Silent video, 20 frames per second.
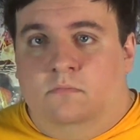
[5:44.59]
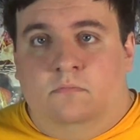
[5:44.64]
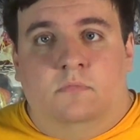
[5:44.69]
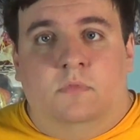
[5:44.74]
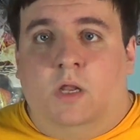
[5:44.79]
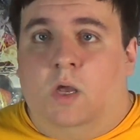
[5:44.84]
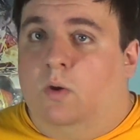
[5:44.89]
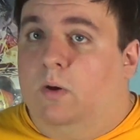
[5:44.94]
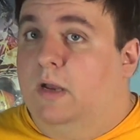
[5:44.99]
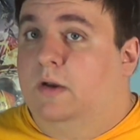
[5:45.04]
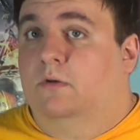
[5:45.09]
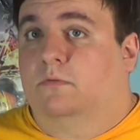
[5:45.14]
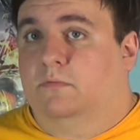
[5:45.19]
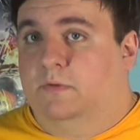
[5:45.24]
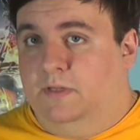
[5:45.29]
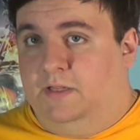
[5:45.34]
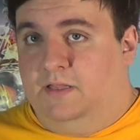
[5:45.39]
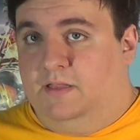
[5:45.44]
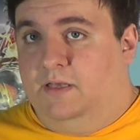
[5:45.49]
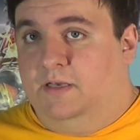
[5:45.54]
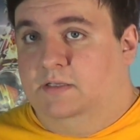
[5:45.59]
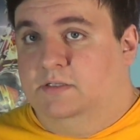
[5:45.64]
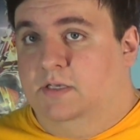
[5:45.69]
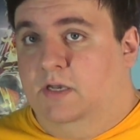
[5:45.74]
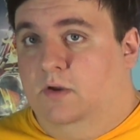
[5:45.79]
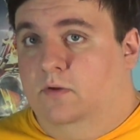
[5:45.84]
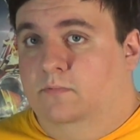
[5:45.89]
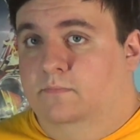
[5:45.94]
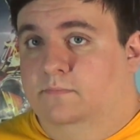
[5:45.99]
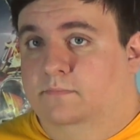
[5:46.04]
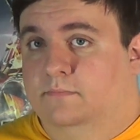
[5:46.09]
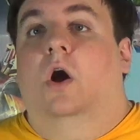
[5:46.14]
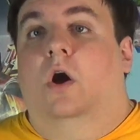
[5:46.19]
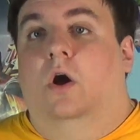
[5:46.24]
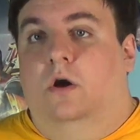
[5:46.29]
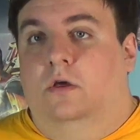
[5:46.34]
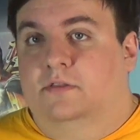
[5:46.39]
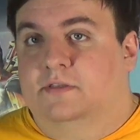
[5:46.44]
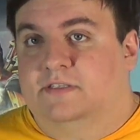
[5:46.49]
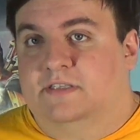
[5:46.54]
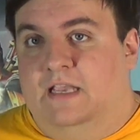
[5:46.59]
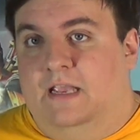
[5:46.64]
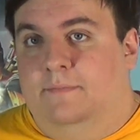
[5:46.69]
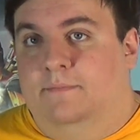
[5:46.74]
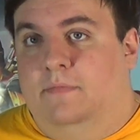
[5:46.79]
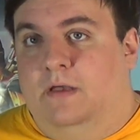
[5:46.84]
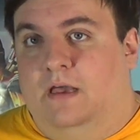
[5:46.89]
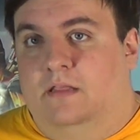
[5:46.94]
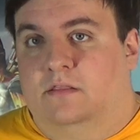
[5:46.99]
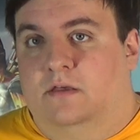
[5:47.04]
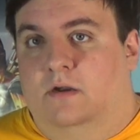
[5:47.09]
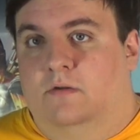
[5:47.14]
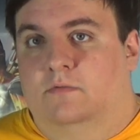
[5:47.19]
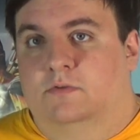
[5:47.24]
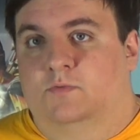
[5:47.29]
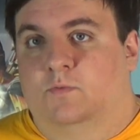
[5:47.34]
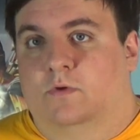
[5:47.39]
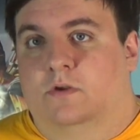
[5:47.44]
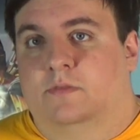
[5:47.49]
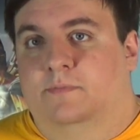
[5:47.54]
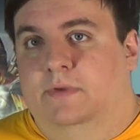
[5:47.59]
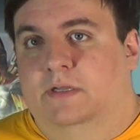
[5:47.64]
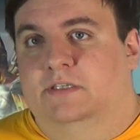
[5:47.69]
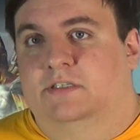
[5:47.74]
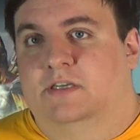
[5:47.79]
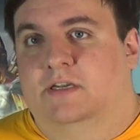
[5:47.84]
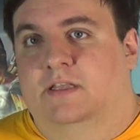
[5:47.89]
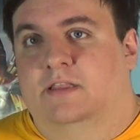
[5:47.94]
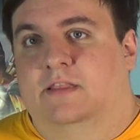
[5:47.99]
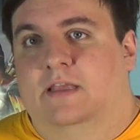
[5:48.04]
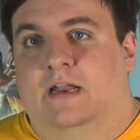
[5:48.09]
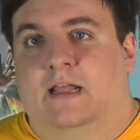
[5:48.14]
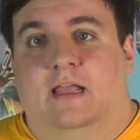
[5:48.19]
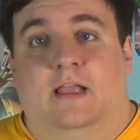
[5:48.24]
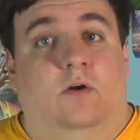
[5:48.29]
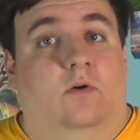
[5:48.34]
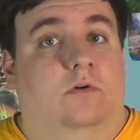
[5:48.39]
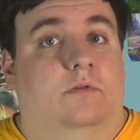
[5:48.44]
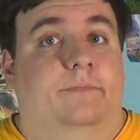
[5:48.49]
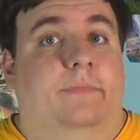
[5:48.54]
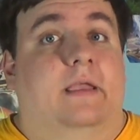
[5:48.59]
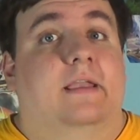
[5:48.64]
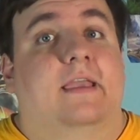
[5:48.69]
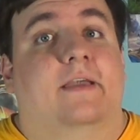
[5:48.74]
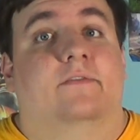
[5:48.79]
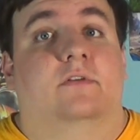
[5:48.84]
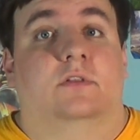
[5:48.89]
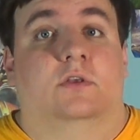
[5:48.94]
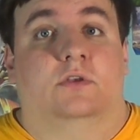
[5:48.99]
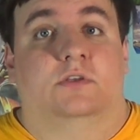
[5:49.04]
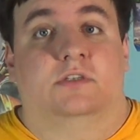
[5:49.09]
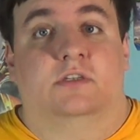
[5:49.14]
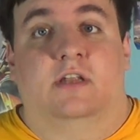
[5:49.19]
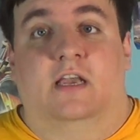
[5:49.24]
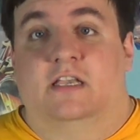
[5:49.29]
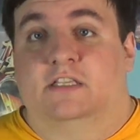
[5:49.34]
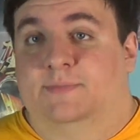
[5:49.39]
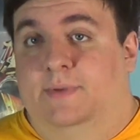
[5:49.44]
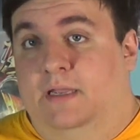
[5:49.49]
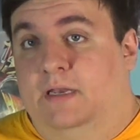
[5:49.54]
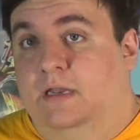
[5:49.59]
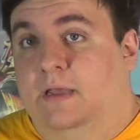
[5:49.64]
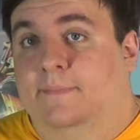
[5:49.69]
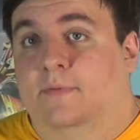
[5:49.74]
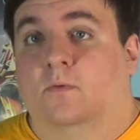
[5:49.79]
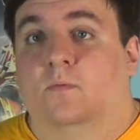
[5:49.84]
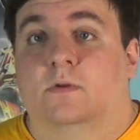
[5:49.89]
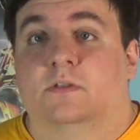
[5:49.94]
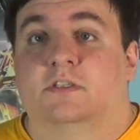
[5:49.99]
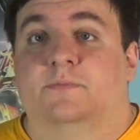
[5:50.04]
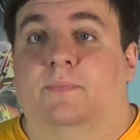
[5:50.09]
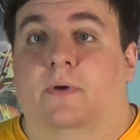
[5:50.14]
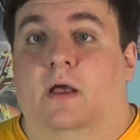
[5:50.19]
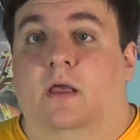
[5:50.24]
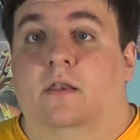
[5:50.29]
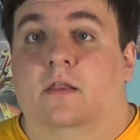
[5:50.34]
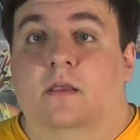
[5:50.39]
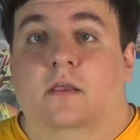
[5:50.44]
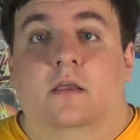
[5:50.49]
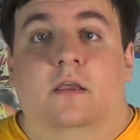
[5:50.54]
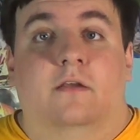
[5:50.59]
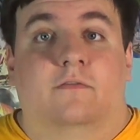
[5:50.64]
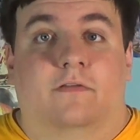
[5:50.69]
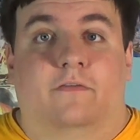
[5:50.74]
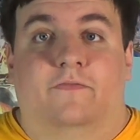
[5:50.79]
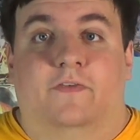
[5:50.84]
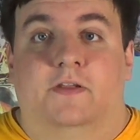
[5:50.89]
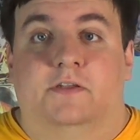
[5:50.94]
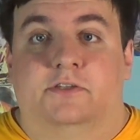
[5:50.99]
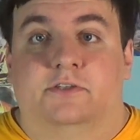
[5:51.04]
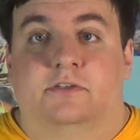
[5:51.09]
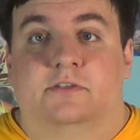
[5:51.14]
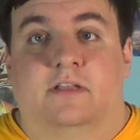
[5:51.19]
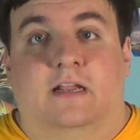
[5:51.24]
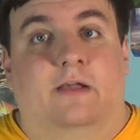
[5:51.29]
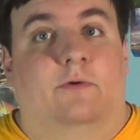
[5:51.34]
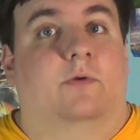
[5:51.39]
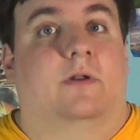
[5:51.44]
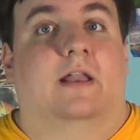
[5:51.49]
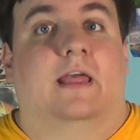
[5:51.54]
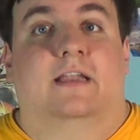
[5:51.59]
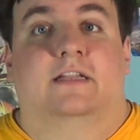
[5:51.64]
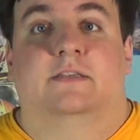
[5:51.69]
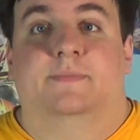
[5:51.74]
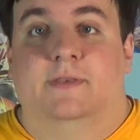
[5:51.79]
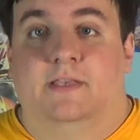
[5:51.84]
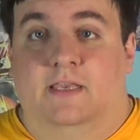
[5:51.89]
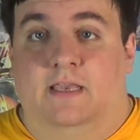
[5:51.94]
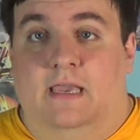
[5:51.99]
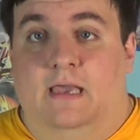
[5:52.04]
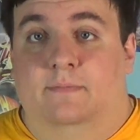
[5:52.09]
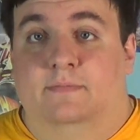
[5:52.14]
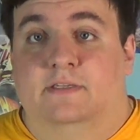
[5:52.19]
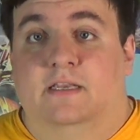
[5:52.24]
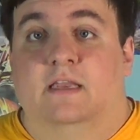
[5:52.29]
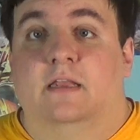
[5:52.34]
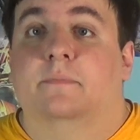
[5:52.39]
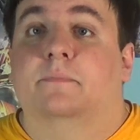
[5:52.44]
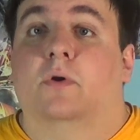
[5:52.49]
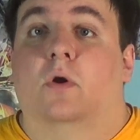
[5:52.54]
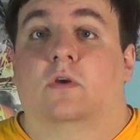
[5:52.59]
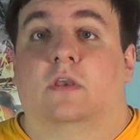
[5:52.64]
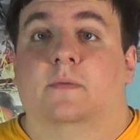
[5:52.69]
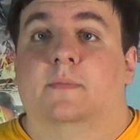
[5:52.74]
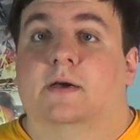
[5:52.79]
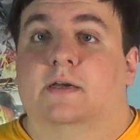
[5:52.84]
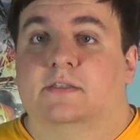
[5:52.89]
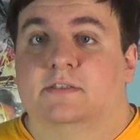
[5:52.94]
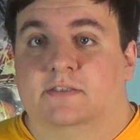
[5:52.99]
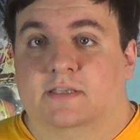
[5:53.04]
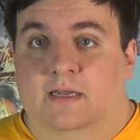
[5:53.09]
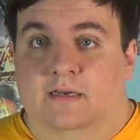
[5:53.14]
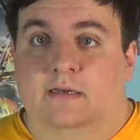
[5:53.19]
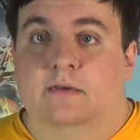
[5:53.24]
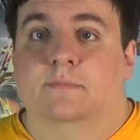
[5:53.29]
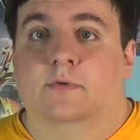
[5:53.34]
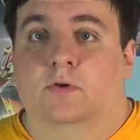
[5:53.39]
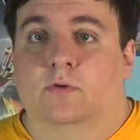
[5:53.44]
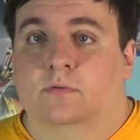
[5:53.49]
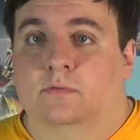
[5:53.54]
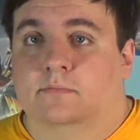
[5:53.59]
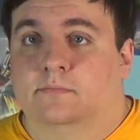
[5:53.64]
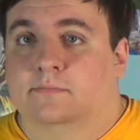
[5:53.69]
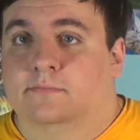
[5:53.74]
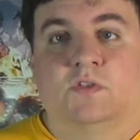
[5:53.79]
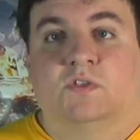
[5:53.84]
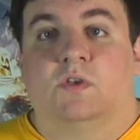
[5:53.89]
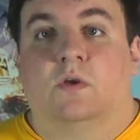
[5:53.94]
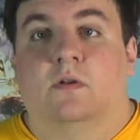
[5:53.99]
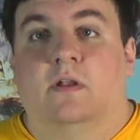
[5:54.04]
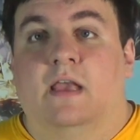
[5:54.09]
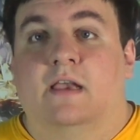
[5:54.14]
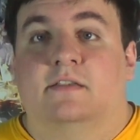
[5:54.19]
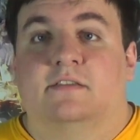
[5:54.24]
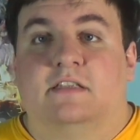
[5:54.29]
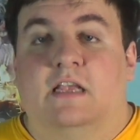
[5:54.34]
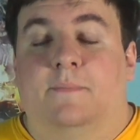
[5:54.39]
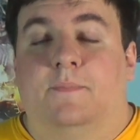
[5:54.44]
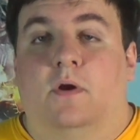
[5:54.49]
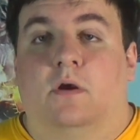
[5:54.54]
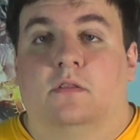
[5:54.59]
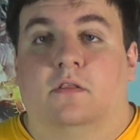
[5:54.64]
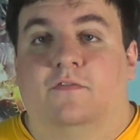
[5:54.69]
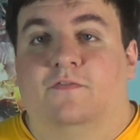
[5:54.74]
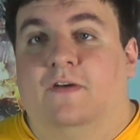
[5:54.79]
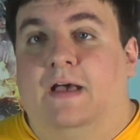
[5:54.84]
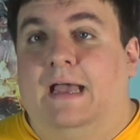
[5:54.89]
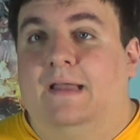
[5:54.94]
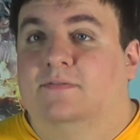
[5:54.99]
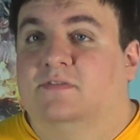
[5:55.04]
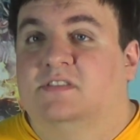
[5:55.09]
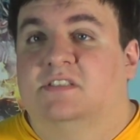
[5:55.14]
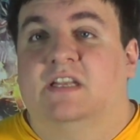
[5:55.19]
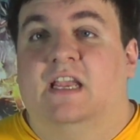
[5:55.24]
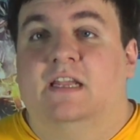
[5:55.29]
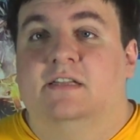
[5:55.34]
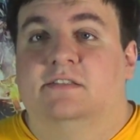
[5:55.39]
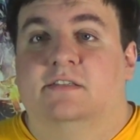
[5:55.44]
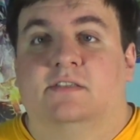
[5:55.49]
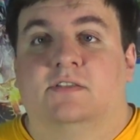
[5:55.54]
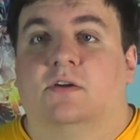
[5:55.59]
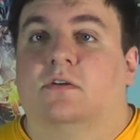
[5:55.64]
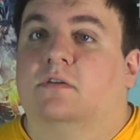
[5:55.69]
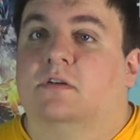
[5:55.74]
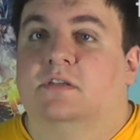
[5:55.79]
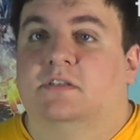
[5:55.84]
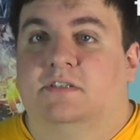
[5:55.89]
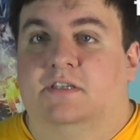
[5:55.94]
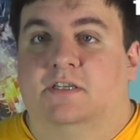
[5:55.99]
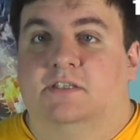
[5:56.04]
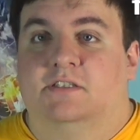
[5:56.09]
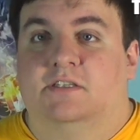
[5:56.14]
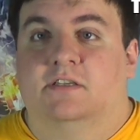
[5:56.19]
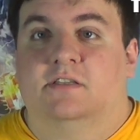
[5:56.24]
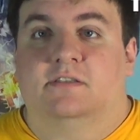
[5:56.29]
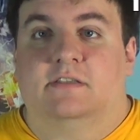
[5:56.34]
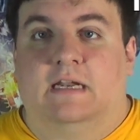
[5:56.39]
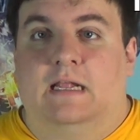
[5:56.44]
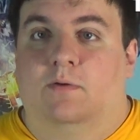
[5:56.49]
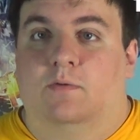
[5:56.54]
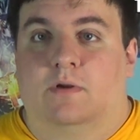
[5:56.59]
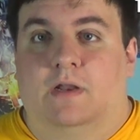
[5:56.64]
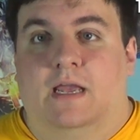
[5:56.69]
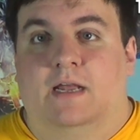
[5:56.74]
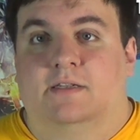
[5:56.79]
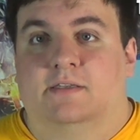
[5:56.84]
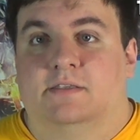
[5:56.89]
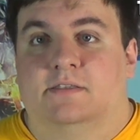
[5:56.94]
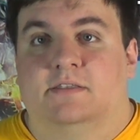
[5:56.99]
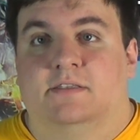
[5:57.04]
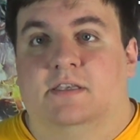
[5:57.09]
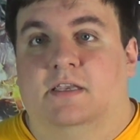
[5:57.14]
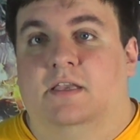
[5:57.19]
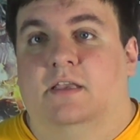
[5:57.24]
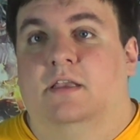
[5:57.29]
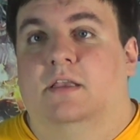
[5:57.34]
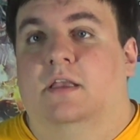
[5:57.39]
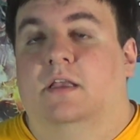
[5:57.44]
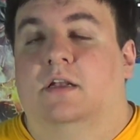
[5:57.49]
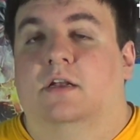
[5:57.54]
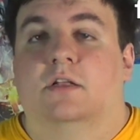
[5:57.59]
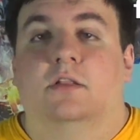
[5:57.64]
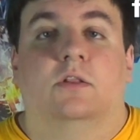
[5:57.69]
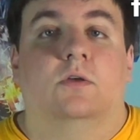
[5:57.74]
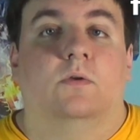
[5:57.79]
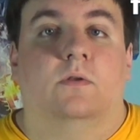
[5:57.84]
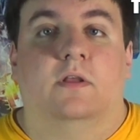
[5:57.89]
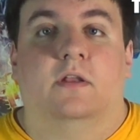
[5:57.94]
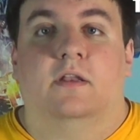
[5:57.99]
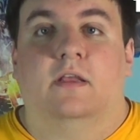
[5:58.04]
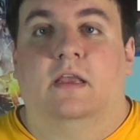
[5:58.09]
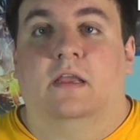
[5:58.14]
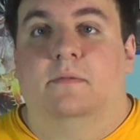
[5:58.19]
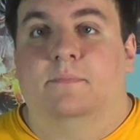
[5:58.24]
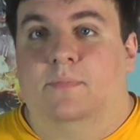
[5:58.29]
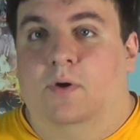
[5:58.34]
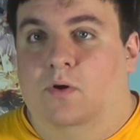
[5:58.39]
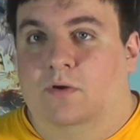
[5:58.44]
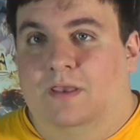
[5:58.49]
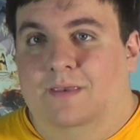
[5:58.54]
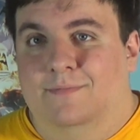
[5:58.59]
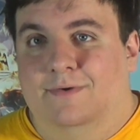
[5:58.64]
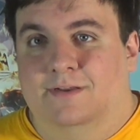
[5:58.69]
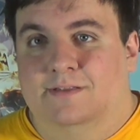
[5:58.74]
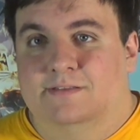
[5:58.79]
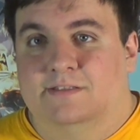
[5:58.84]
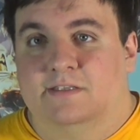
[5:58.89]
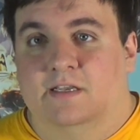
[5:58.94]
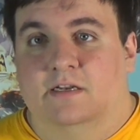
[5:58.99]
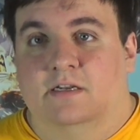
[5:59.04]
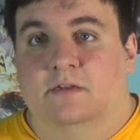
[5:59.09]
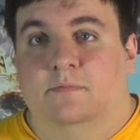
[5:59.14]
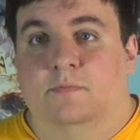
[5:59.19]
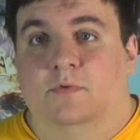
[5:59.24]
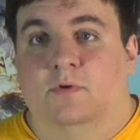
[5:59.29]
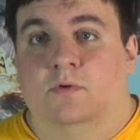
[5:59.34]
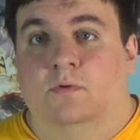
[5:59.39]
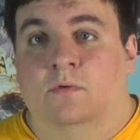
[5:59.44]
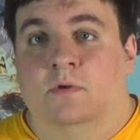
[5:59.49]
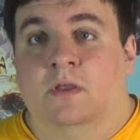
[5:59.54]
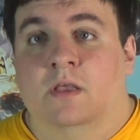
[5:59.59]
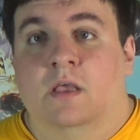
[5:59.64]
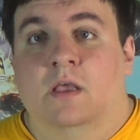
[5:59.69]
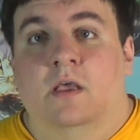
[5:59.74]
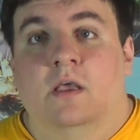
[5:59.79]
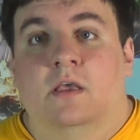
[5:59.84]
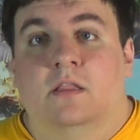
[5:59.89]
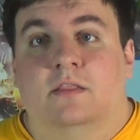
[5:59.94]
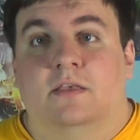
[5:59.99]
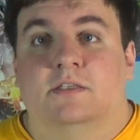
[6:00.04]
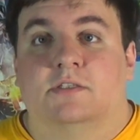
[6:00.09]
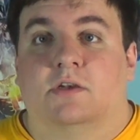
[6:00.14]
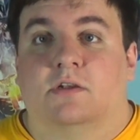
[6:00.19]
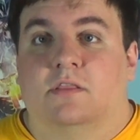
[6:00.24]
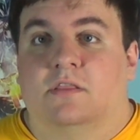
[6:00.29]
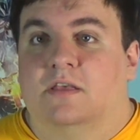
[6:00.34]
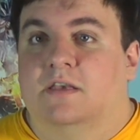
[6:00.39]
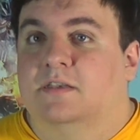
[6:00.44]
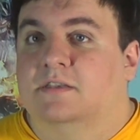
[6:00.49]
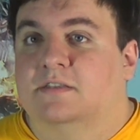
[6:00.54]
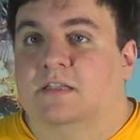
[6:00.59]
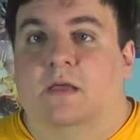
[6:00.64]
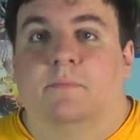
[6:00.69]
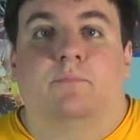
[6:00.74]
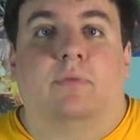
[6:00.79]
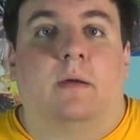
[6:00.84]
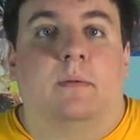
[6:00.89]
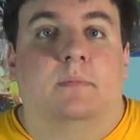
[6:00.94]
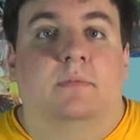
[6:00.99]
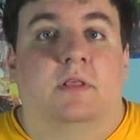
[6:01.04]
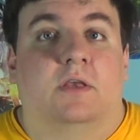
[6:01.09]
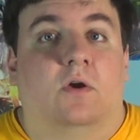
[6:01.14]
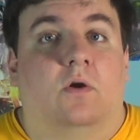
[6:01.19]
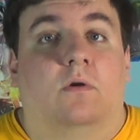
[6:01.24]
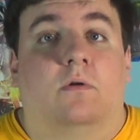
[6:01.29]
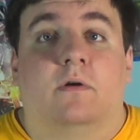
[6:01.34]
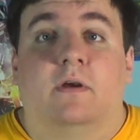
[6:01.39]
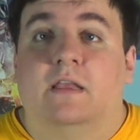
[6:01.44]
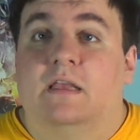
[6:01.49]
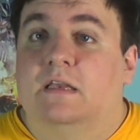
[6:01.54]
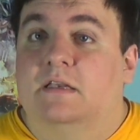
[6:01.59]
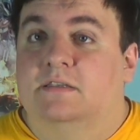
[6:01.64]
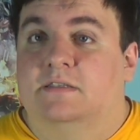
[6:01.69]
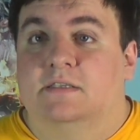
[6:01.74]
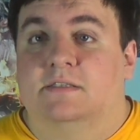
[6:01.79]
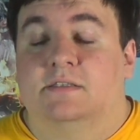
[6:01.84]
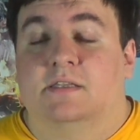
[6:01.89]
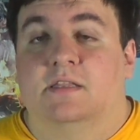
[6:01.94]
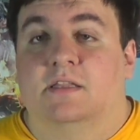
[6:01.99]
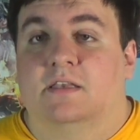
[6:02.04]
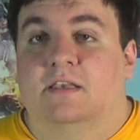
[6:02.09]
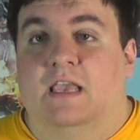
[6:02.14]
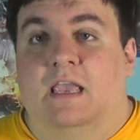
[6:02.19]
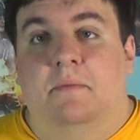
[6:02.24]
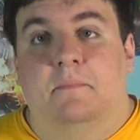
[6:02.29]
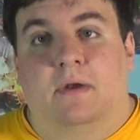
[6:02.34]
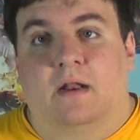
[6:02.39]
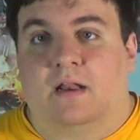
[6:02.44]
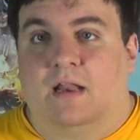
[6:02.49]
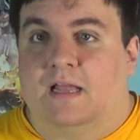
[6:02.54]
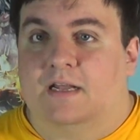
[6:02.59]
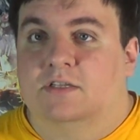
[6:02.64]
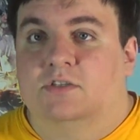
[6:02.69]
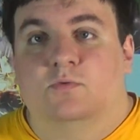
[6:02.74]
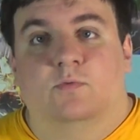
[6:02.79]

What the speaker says: No, I don't really think so. All the same, I thought it was worth mentioning that I hold Mega Evolution as my #1 spot for features that I would like to be kept in Pokemon Sun and Moon. So next up are the 5 changes or additions that I would like to see included in Pokemon Sun and Moon. These are things that probably already exist in the game but I'd like